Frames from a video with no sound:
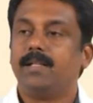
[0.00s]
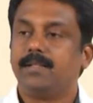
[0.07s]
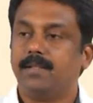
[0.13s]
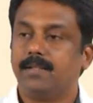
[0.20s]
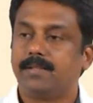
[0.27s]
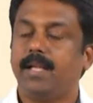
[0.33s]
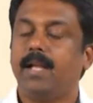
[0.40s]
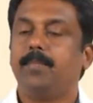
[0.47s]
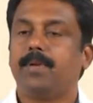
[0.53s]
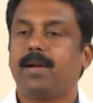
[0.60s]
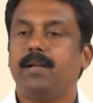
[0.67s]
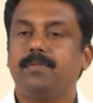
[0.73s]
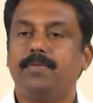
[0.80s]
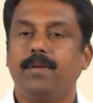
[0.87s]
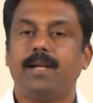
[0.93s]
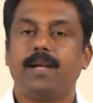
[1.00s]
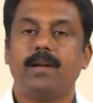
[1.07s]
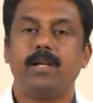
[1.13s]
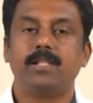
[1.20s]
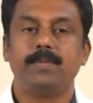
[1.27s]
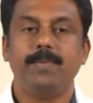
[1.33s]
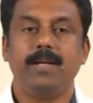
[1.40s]
The same transfer can
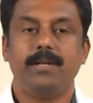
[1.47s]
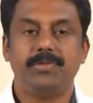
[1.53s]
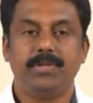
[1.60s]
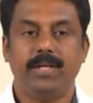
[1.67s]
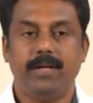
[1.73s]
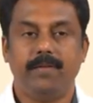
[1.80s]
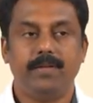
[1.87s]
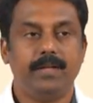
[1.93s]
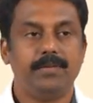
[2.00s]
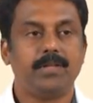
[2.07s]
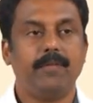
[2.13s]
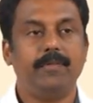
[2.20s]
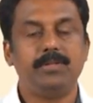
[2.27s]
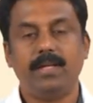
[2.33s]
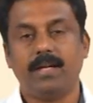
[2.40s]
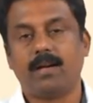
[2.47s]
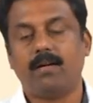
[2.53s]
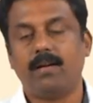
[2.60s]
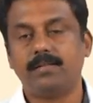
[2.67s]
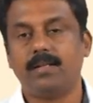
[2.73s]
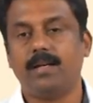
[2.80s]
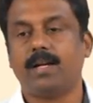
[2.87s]
also be achieved instead of using a
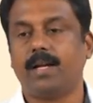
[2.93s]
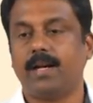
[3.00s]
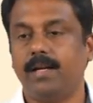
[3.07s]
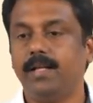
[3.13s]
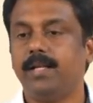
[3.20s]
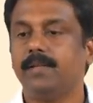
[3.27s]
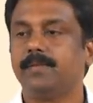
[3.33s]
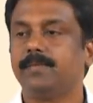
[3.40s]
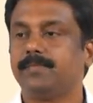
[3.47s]
constant current